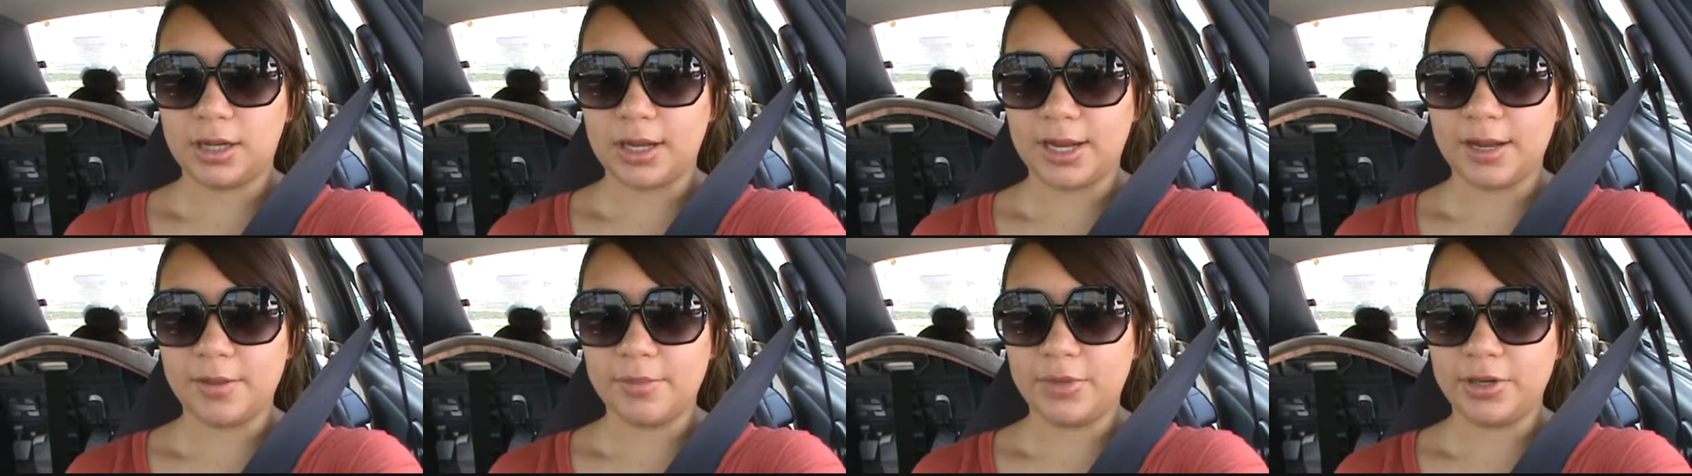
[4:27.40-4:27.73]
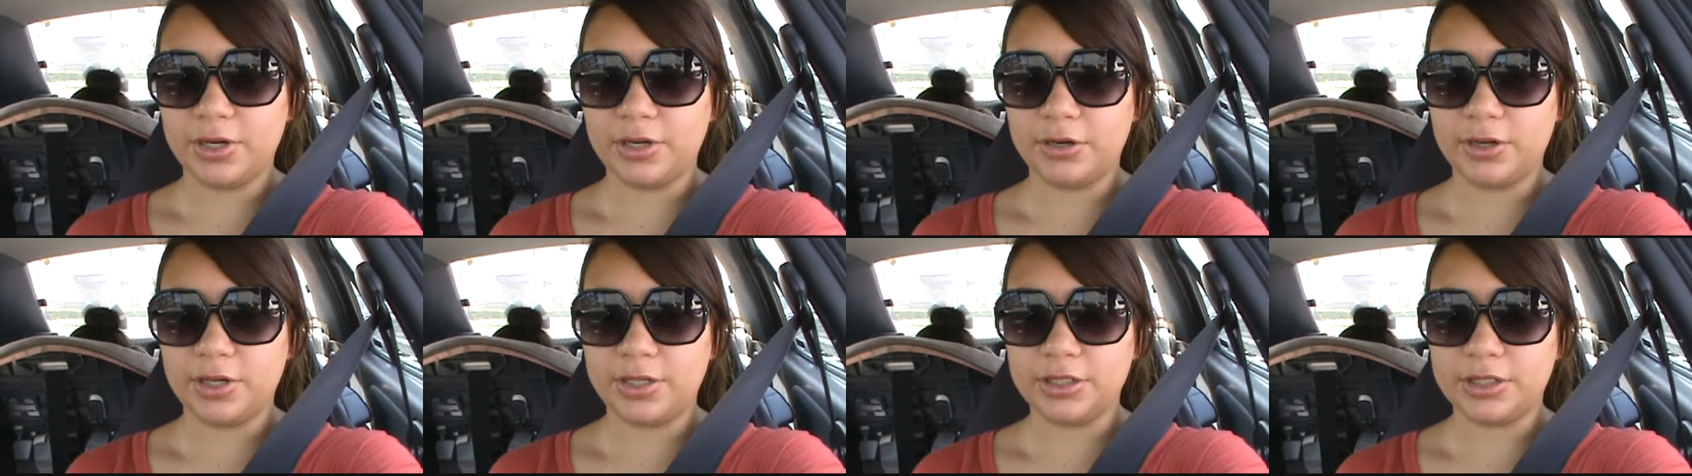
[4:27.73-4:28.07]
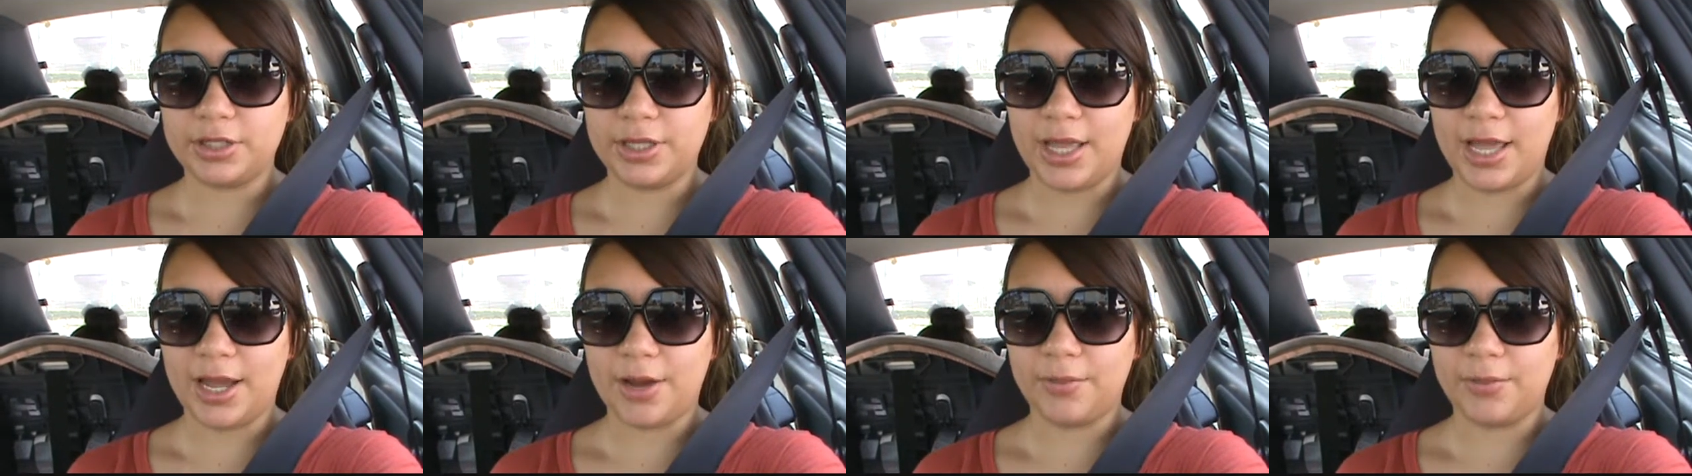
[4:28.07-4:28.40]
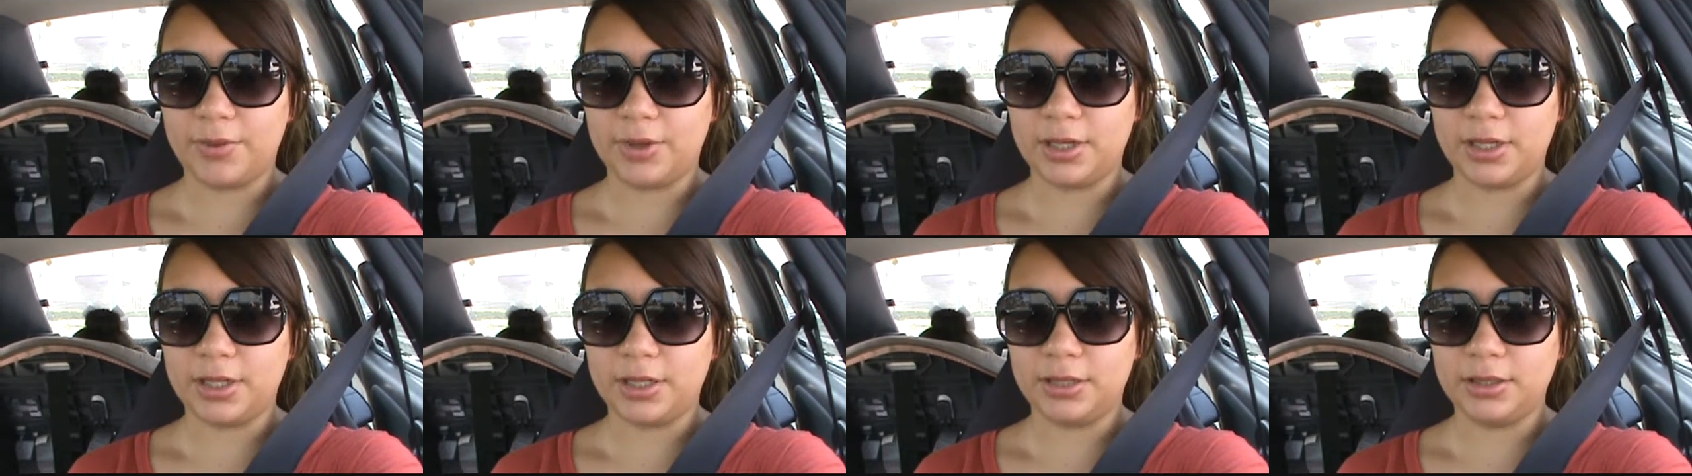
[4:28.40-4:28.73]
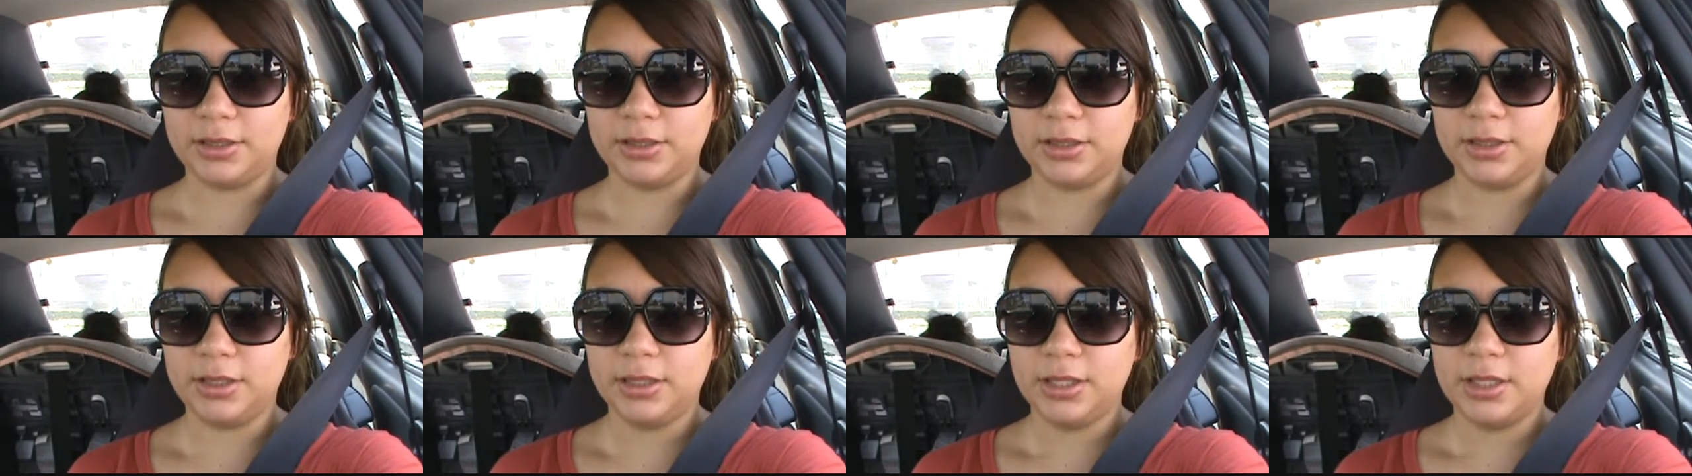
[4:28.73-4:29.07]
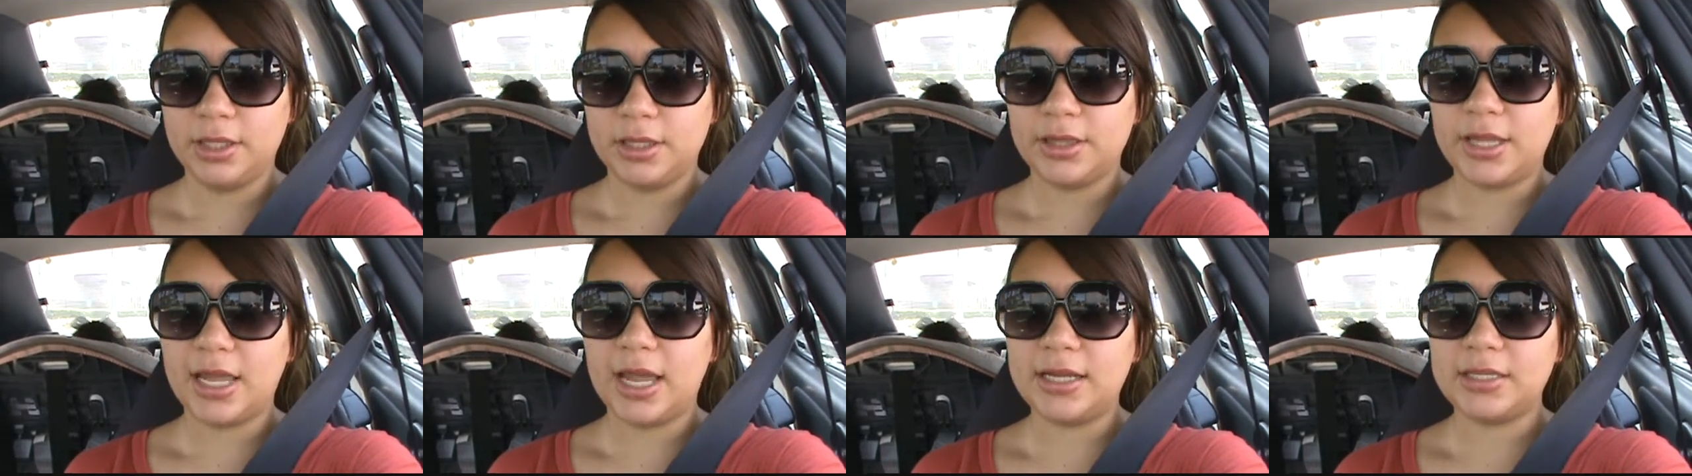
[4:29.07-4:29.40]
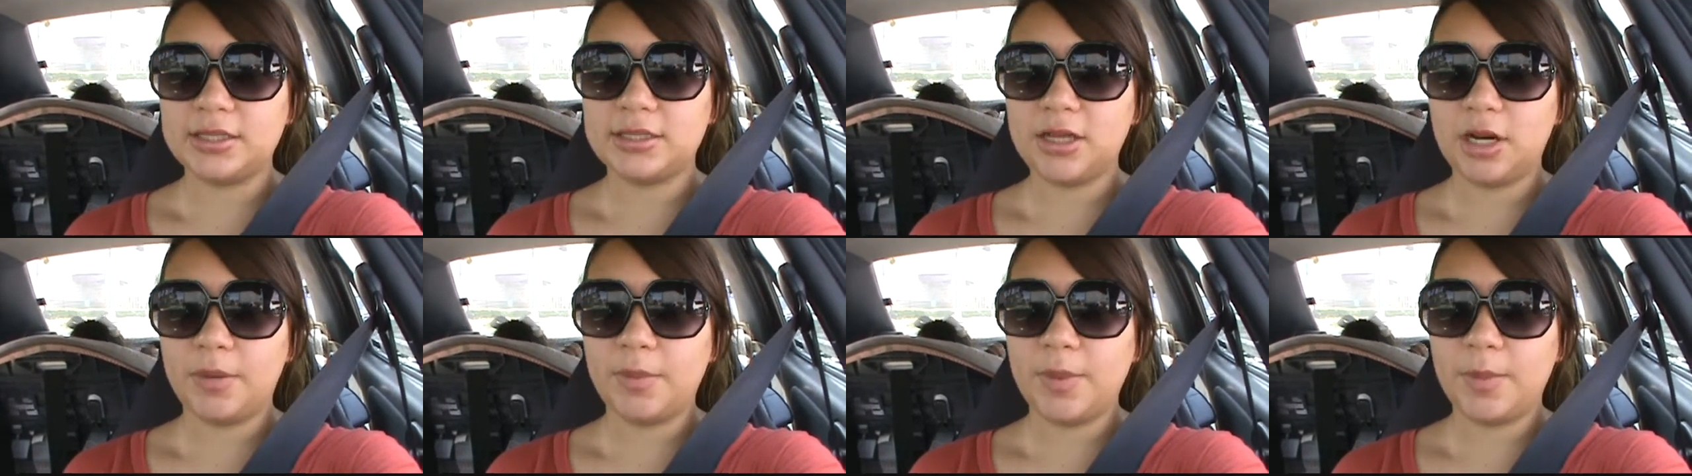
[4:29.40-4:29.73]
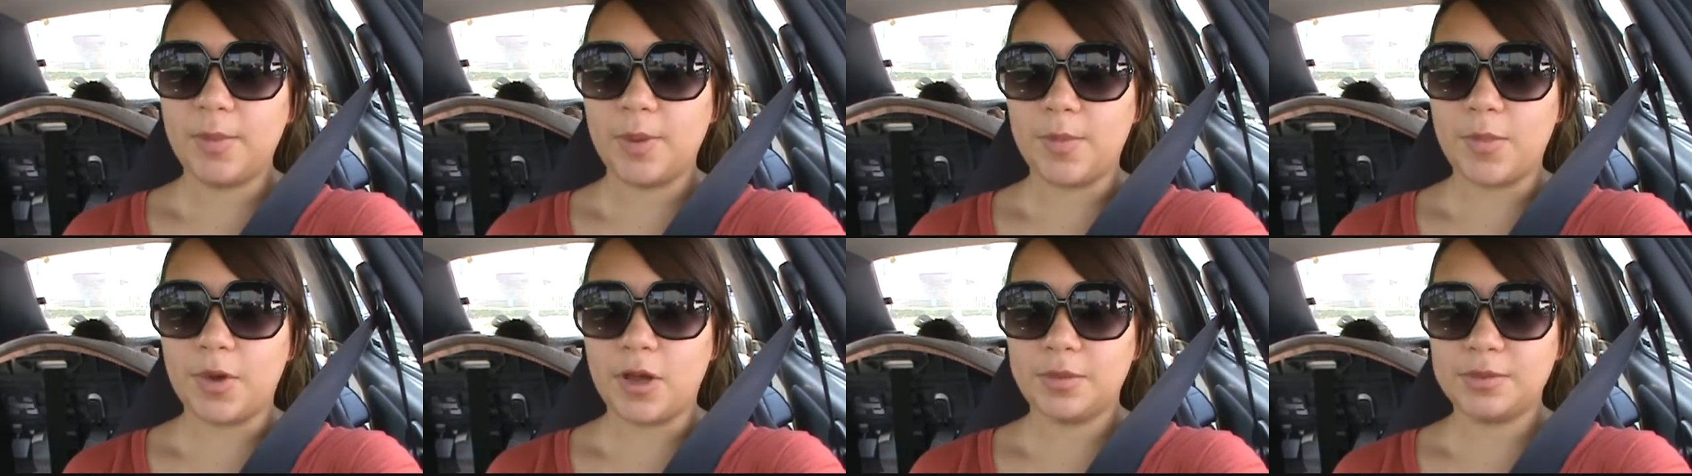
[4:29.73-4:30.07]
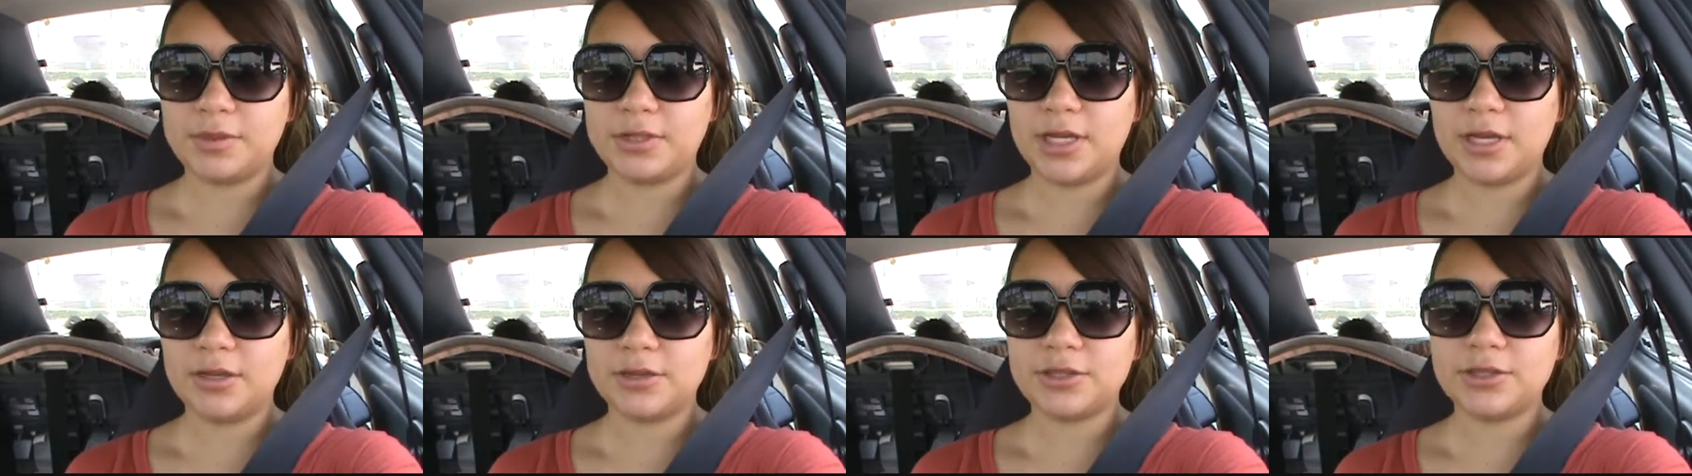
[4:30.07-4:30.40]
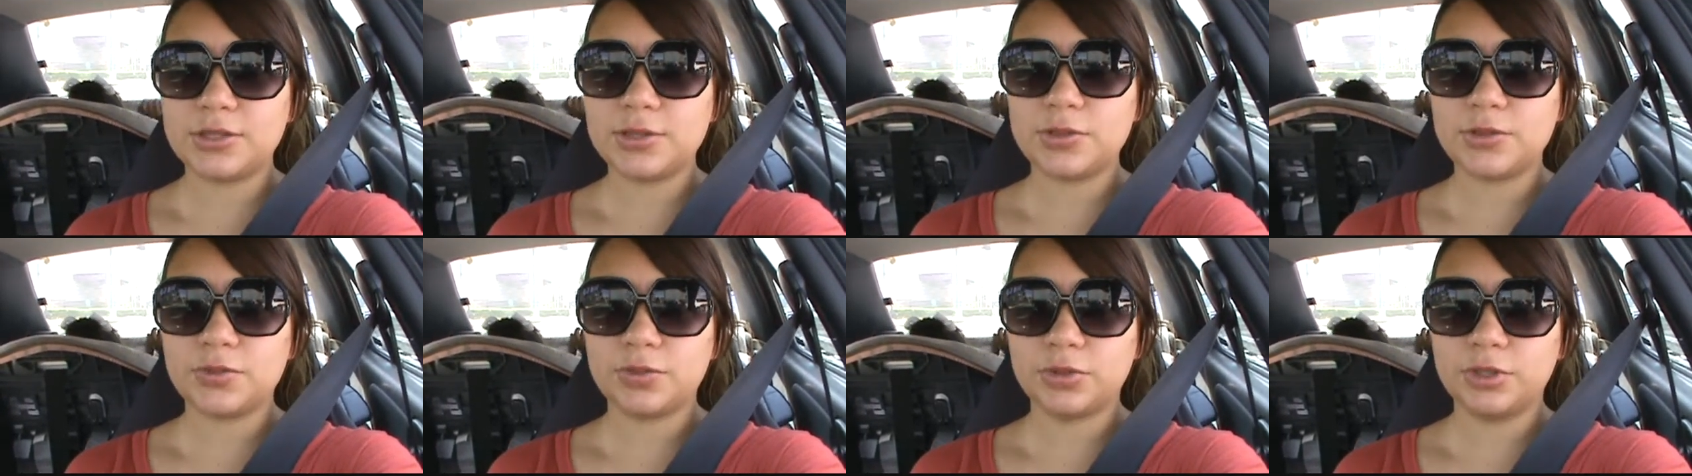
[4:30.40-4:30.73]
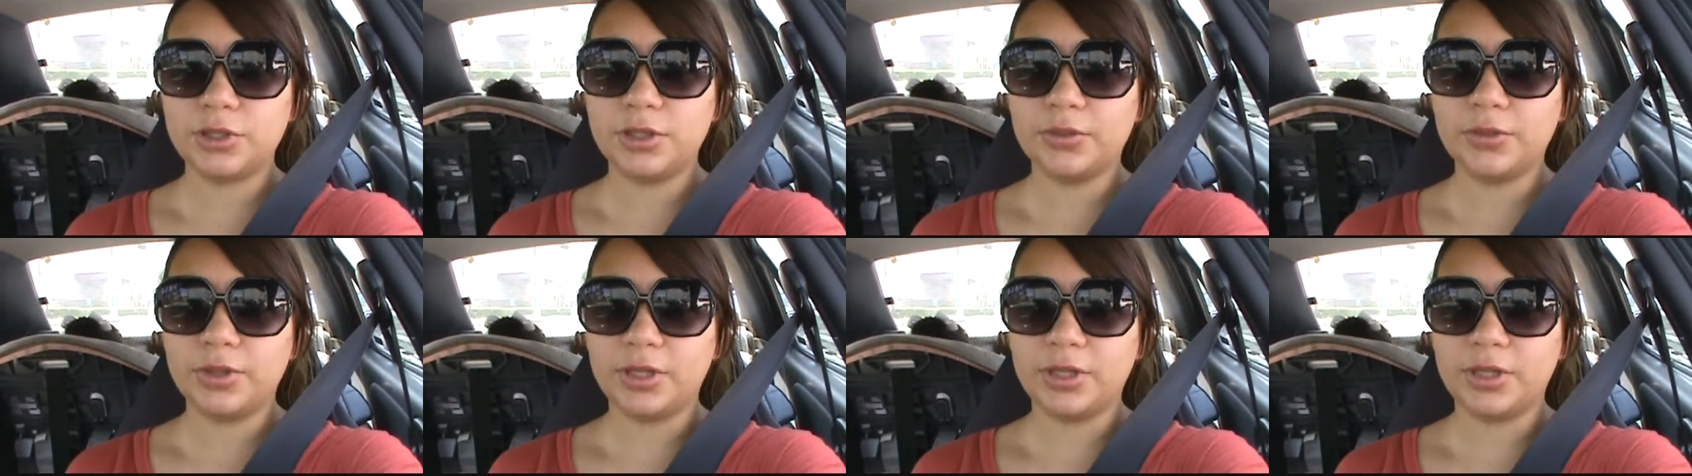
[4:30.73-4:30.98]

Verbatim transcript: I can put her into that one. The Head Start by my mom's house is really,